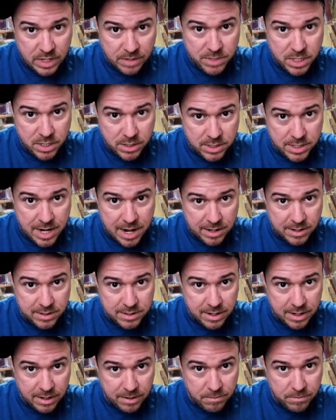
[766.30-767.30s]
his daddy's
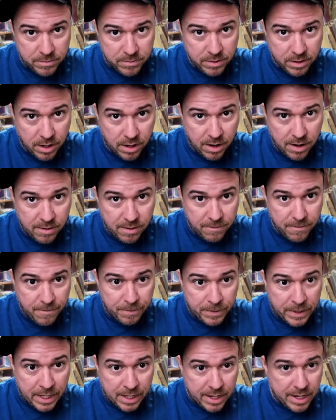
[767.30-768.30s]
name. All right.
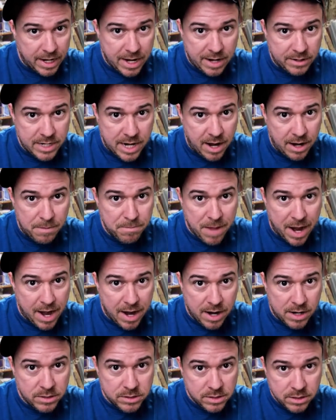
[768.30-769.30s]
He ain't out there
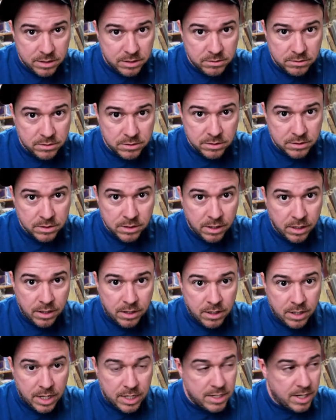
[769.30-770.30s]
embarrassing.
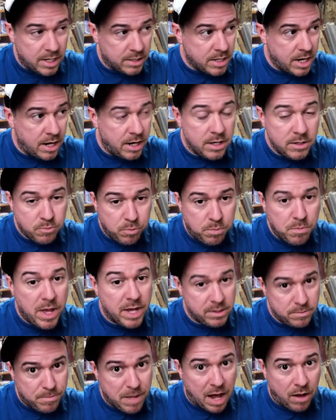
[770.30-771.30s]
He's out there,
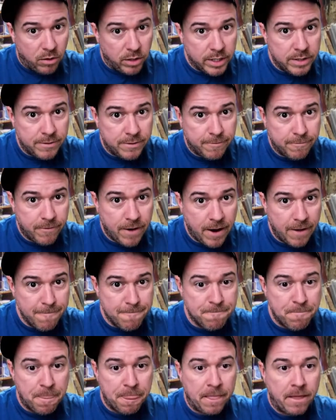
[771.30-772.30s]
he's balling, right?
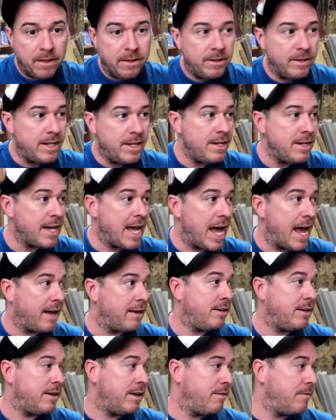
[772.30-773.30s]
And then you got,
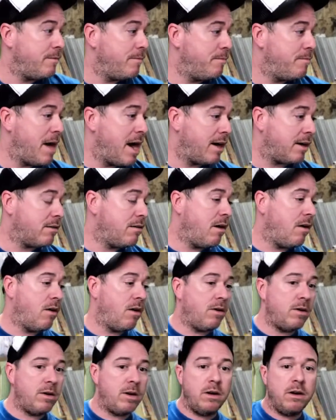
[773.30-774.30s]
you know, Barrett
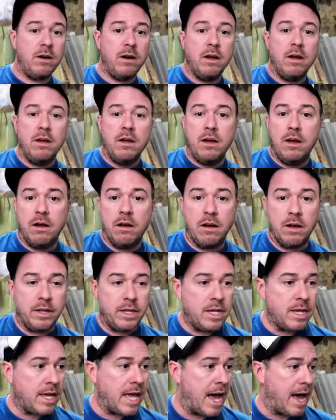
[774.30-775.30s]
Carter.
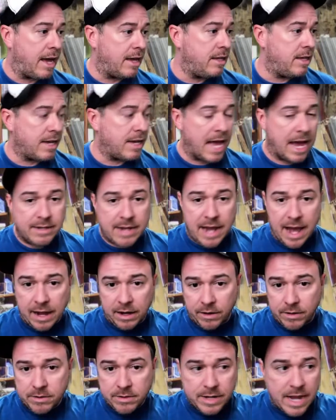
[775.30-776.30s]
You got
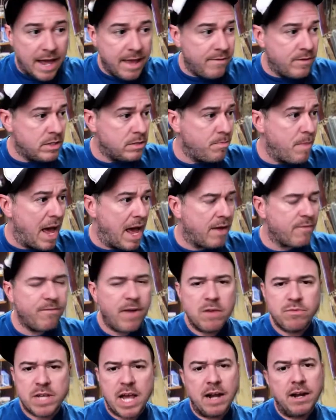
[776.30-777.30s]
Tyler Davis back.
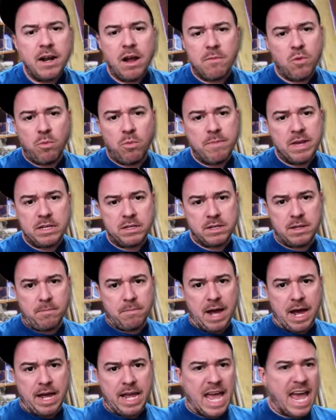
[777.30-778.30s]
Folks, I know I'm going to miss
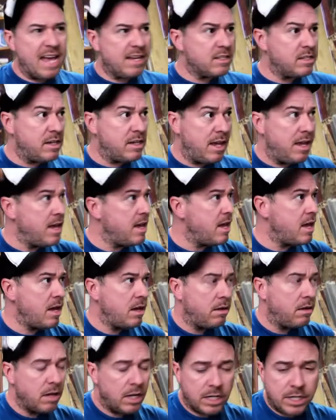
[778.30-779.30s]
somebody. XT,
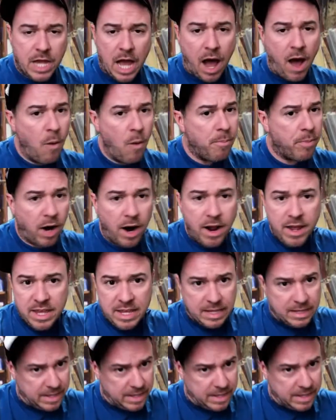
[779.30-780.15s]
y'all pray